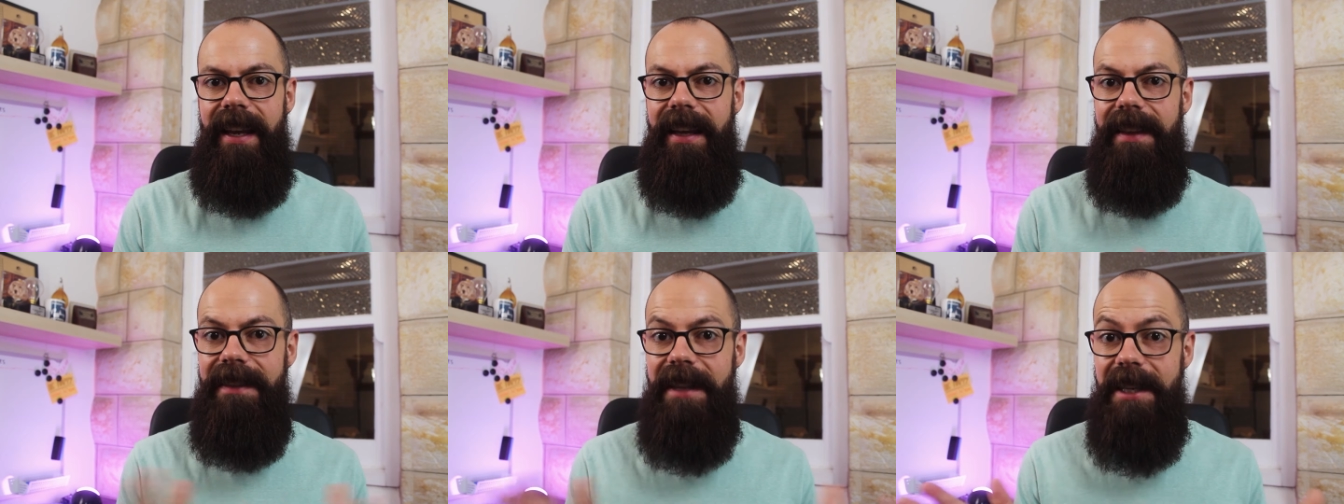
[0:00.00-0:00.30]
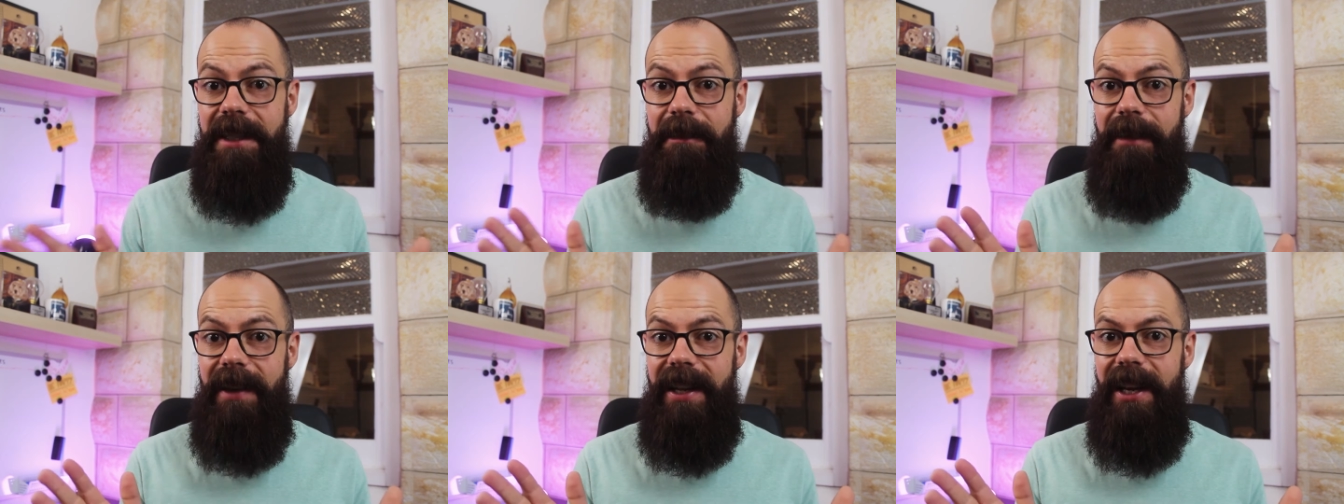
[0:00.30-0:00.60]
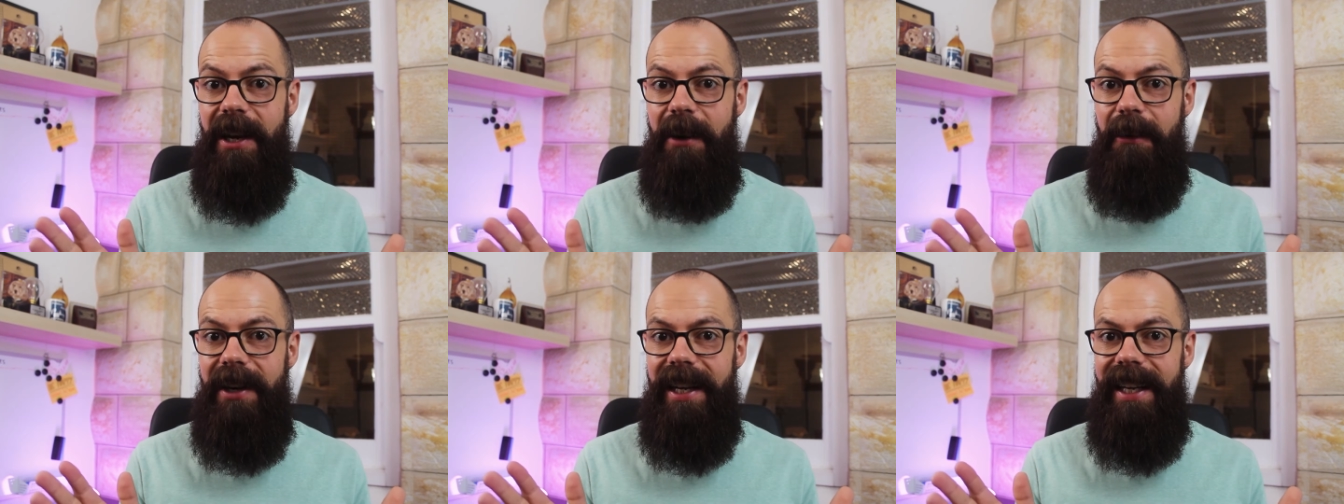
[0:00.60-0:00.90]
In this
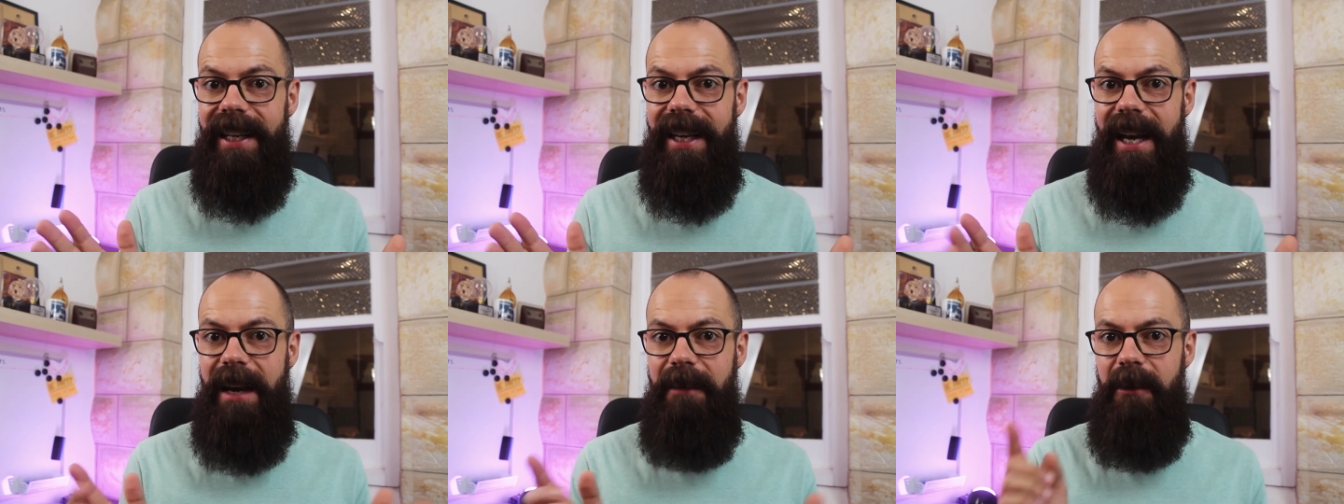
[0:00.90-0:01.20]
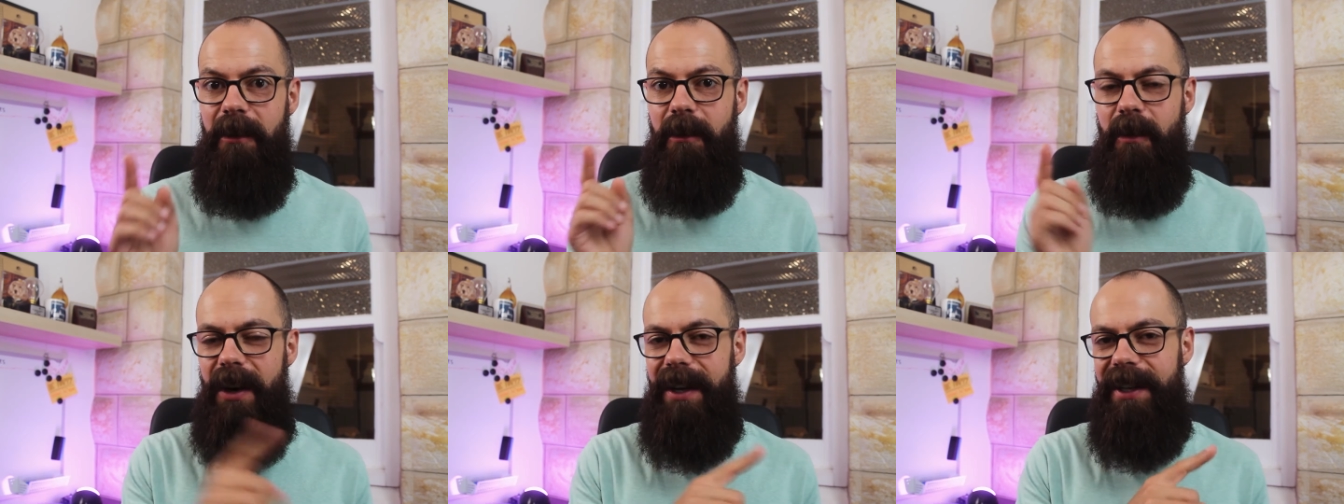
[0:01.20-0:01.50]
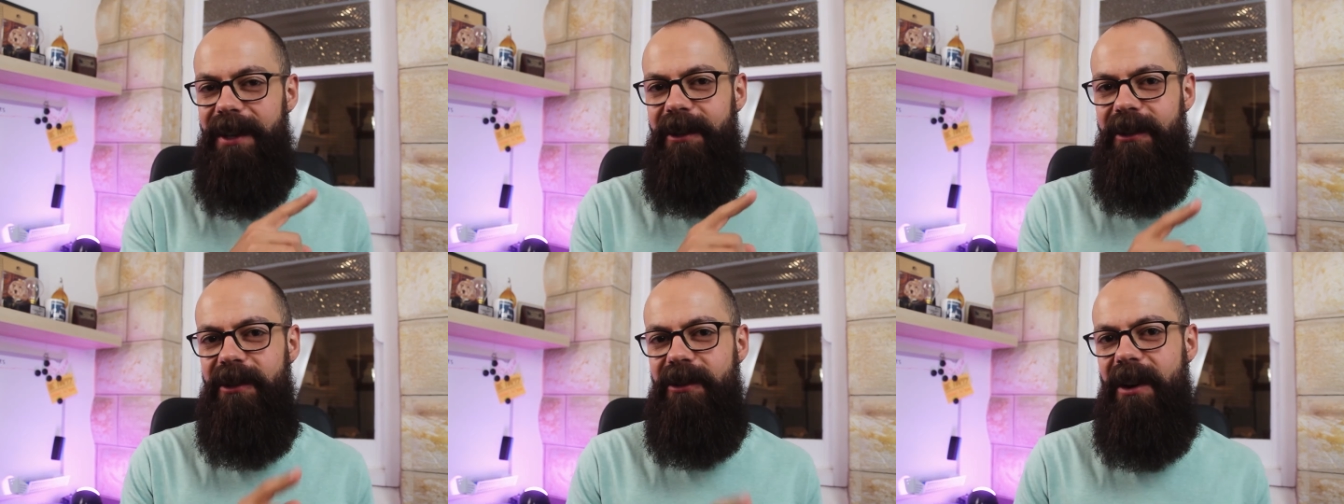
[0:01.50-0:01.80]
video, we're going to cover why
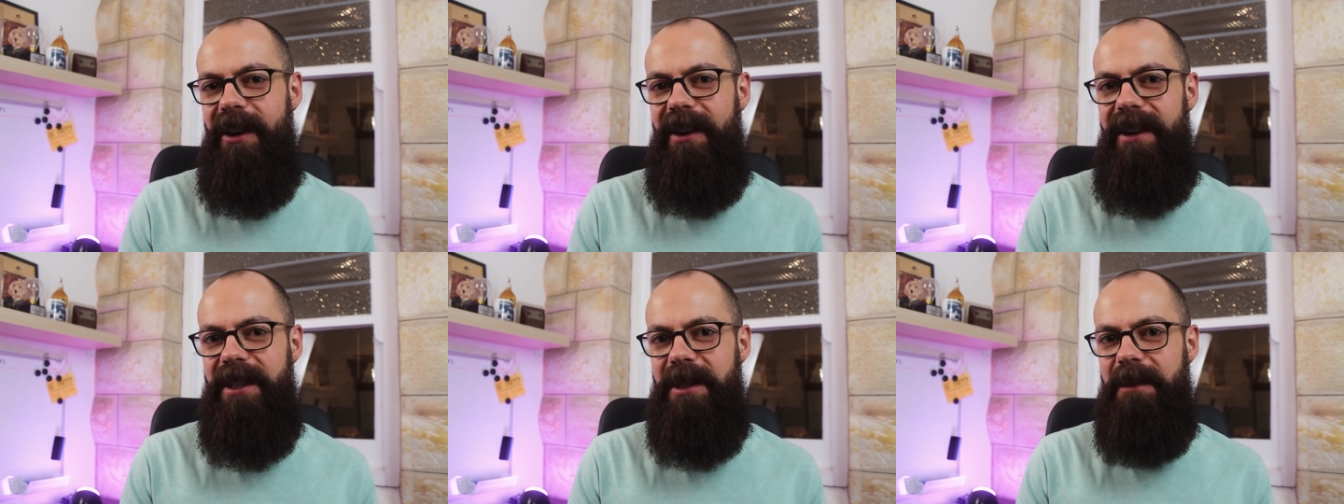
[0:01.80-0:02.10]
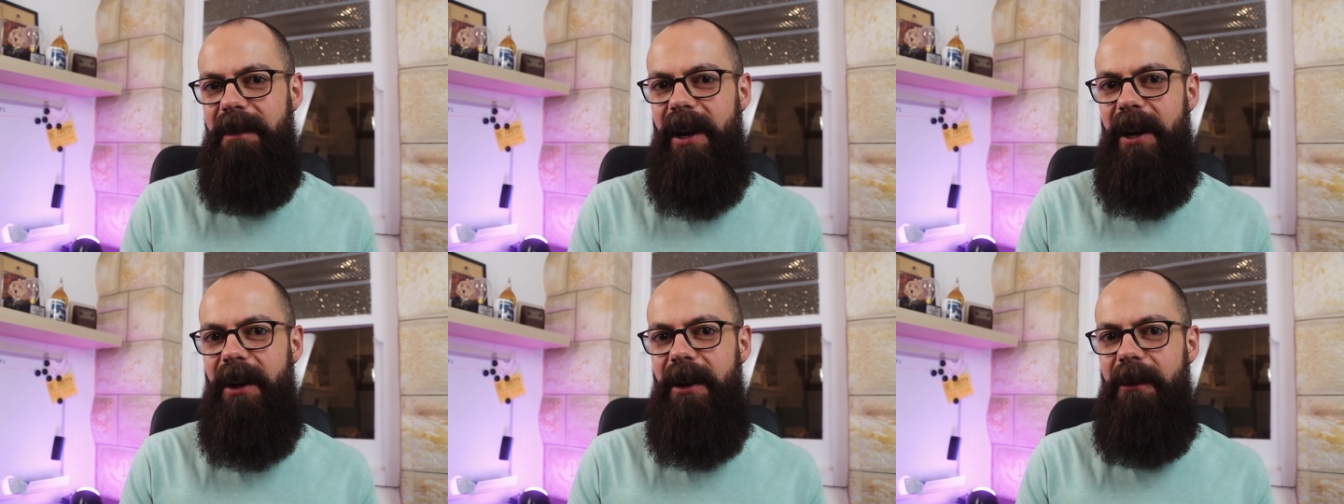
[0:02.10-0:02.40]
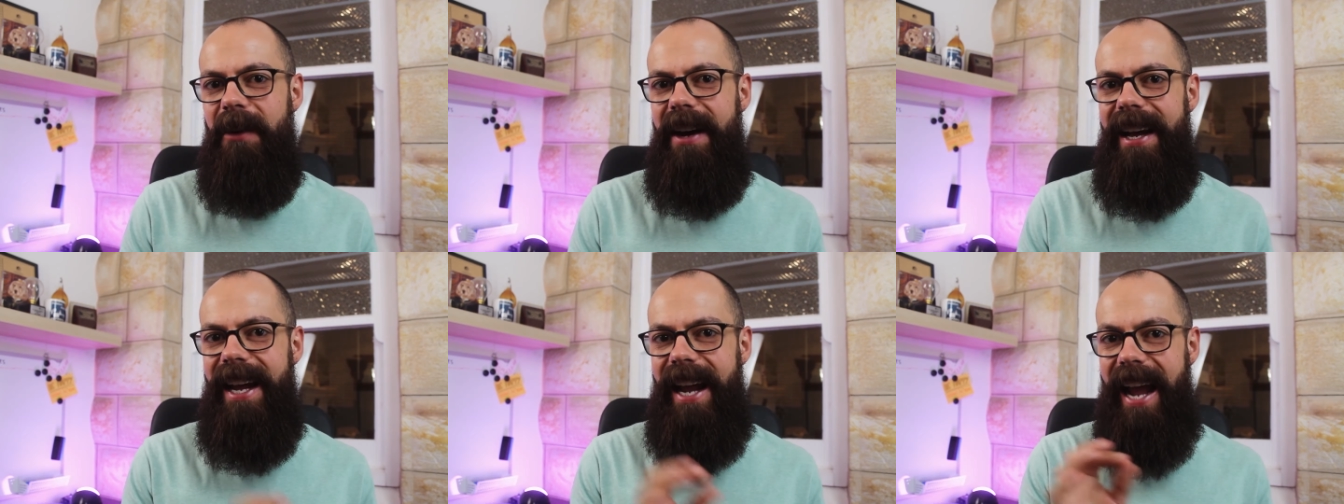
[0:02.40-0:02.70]
your drone has flown
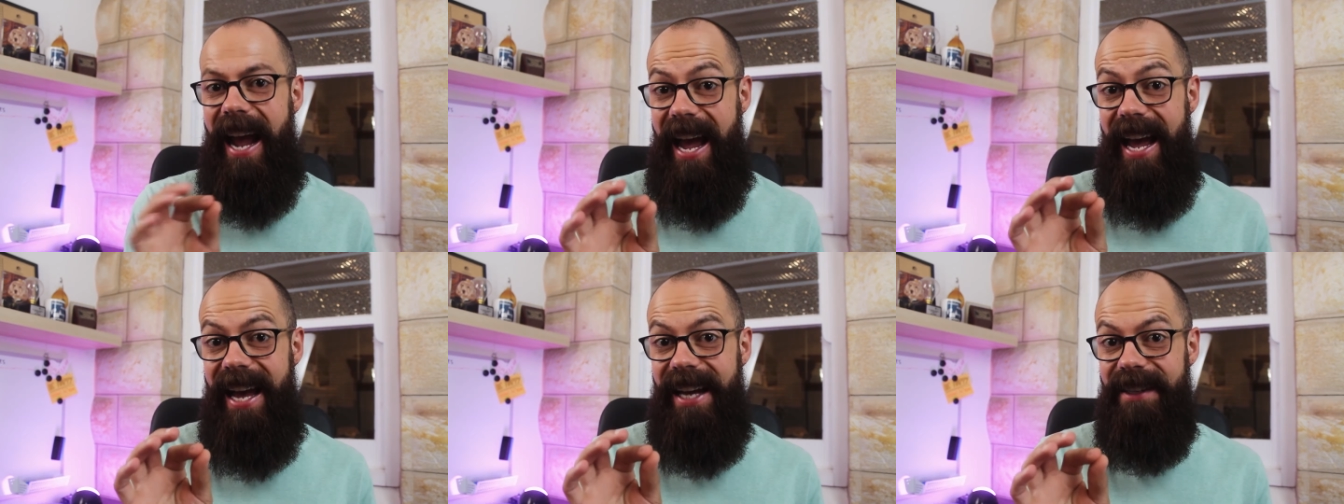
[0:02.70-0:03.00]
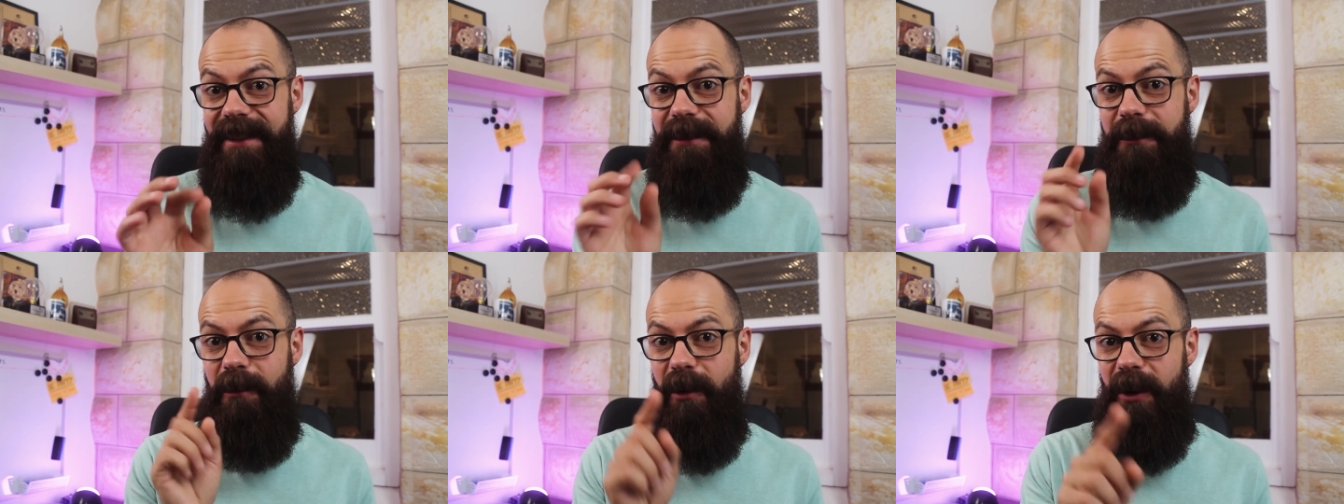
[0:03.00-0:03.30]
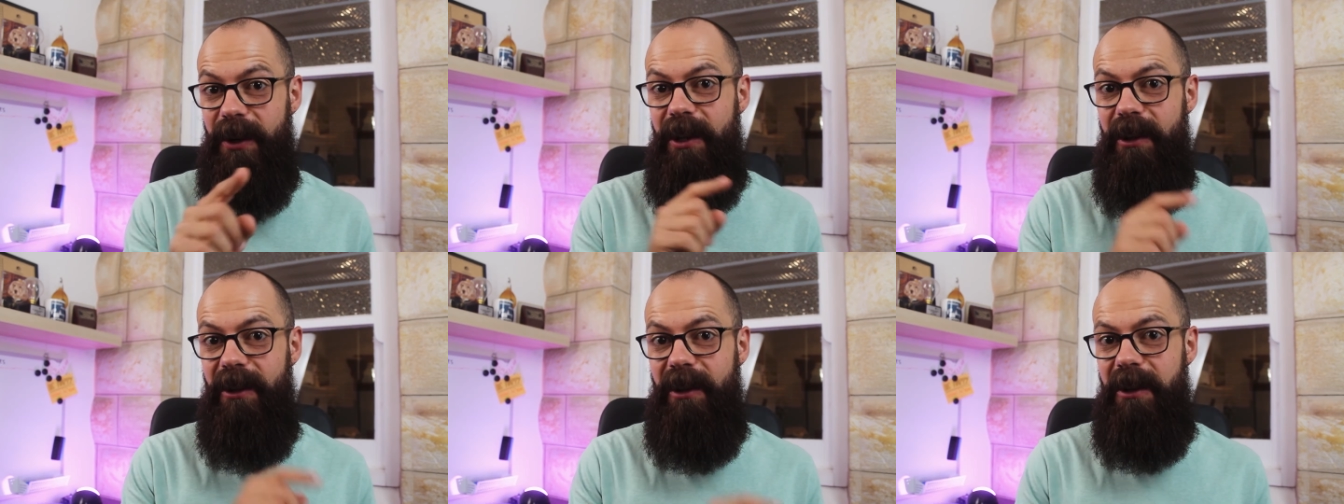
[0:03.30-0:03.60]
away and
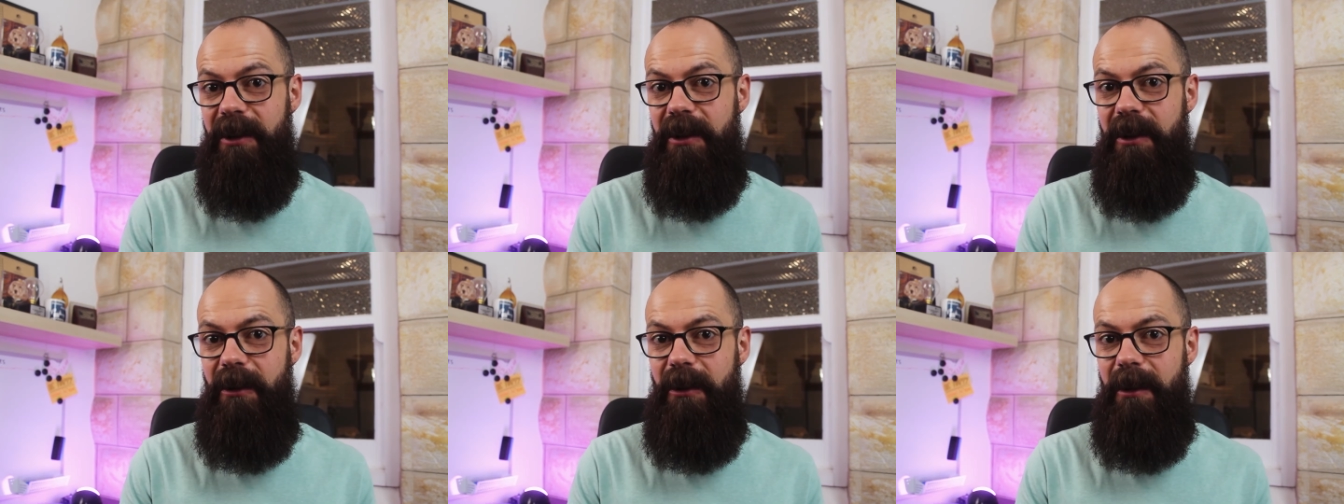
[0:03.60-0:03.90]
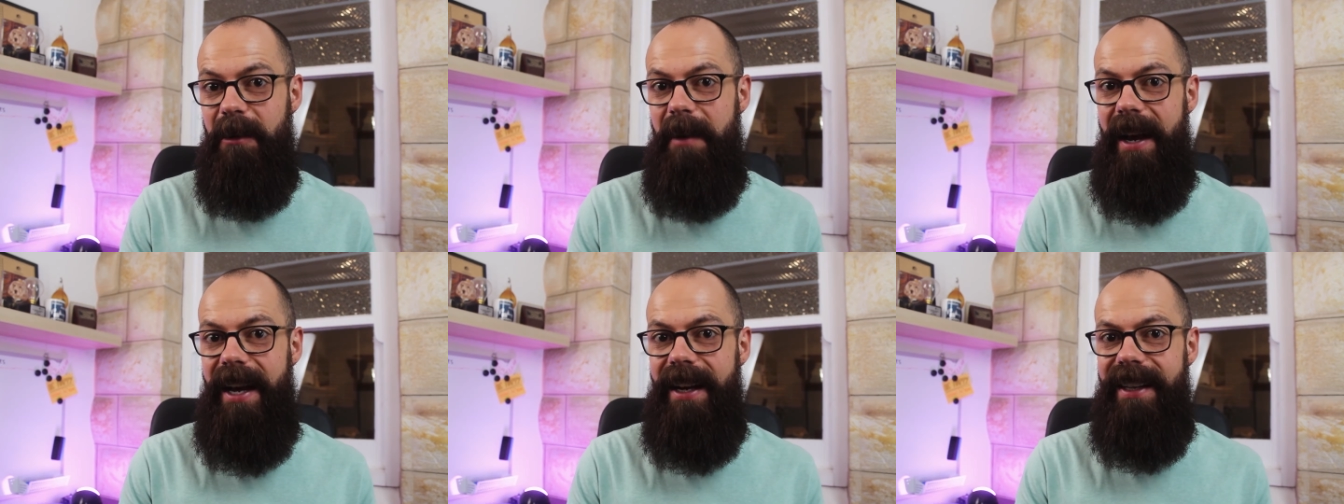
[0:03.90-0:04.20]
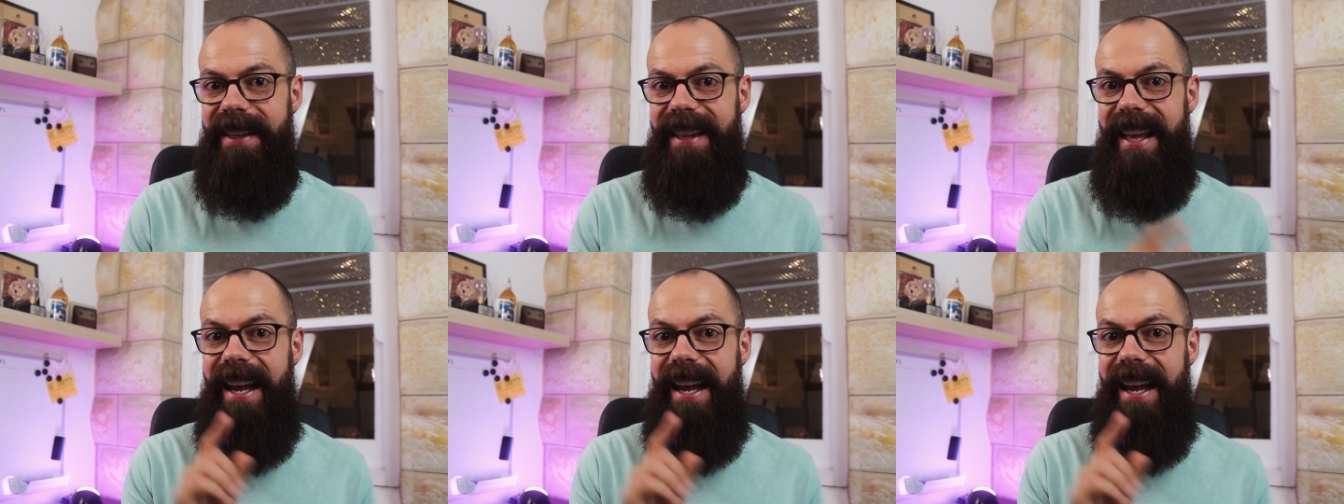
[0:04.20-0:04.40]
what you can do about it.